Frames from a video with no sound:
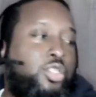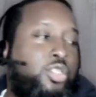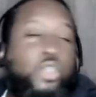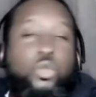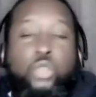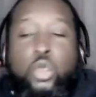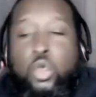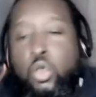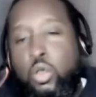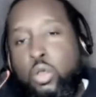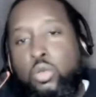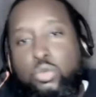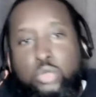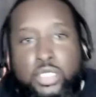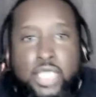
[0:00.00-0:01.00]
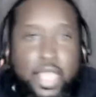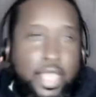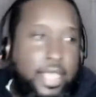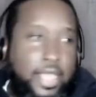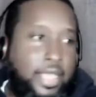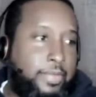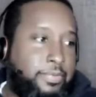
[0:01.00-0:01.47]
So the whole
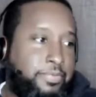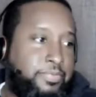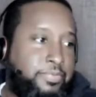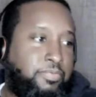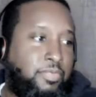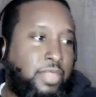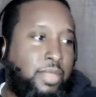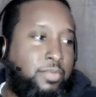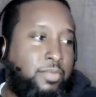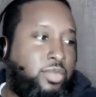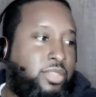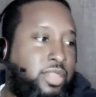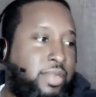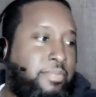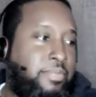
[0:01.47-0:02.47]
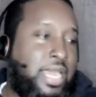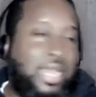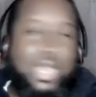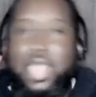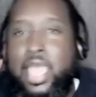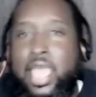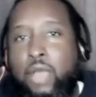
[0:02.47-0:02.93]
time, we're there
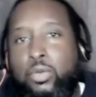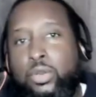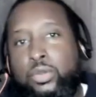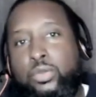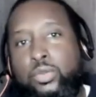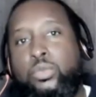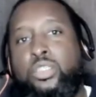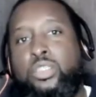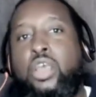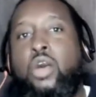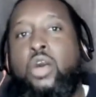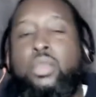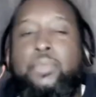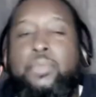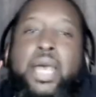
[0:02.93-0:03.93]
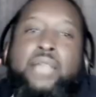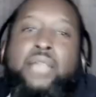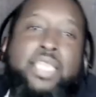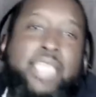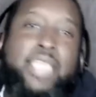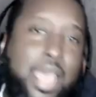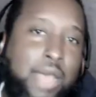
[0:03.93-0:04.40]
about an hour, we're talking
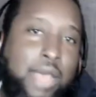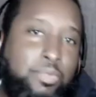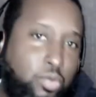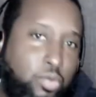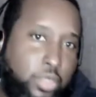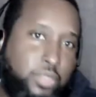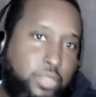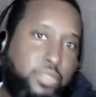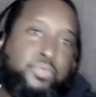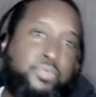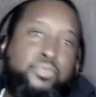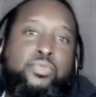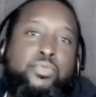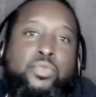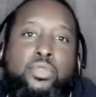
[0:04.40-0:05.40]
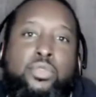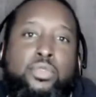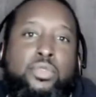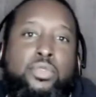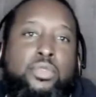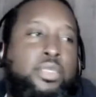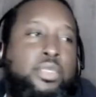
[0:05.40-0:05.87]
about the Cowboys
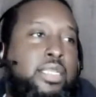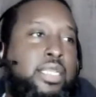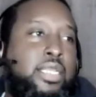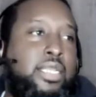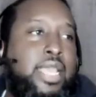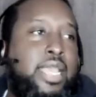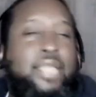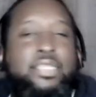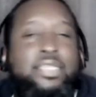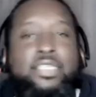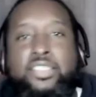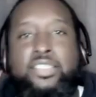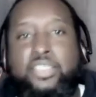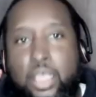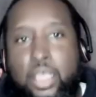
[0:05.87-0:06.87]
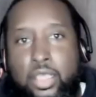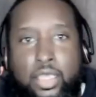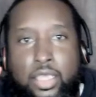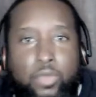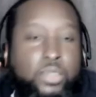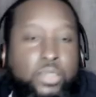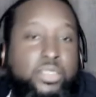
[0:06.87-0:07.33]
and, and how they
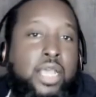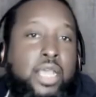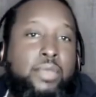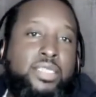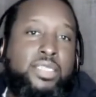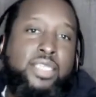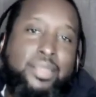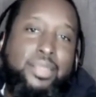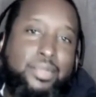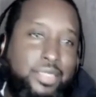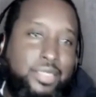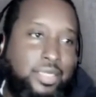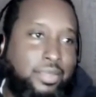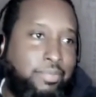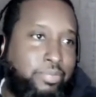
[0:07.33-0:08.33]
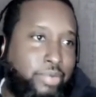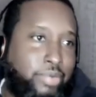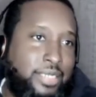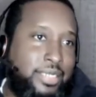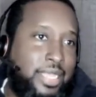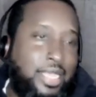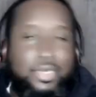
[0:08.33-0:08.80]
suck. And we're talking, she can she can
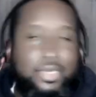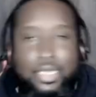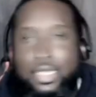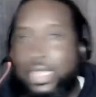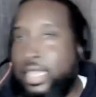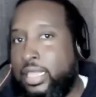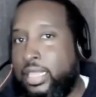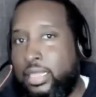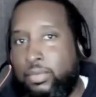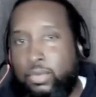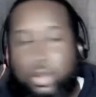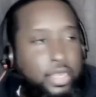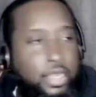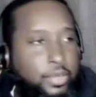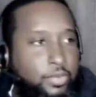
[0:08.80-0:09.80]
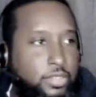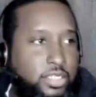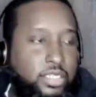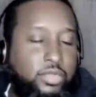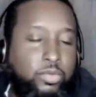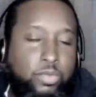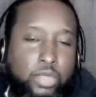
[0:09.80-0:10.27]
break down the game, right?
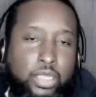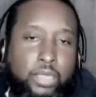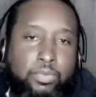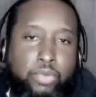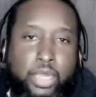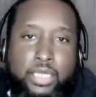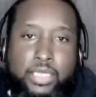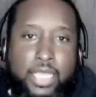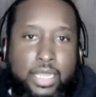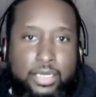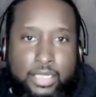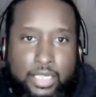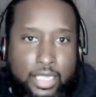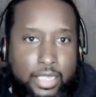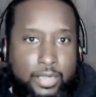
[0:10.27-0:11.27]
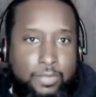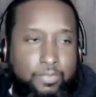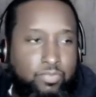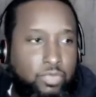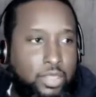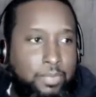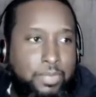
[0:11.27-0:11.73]
She can really break down the game.
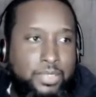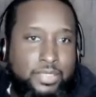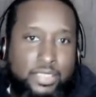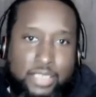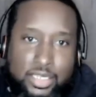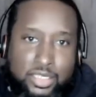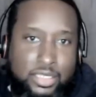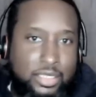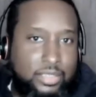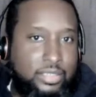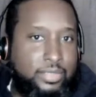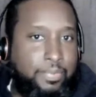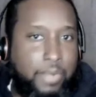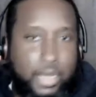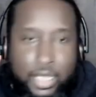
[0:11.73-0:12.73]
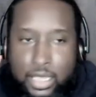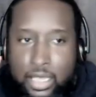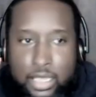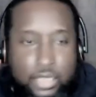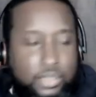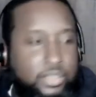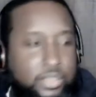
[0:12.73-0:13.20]
Positions,
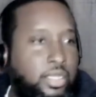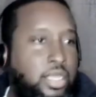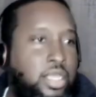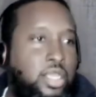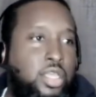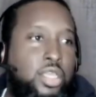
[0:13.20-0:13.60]
plays.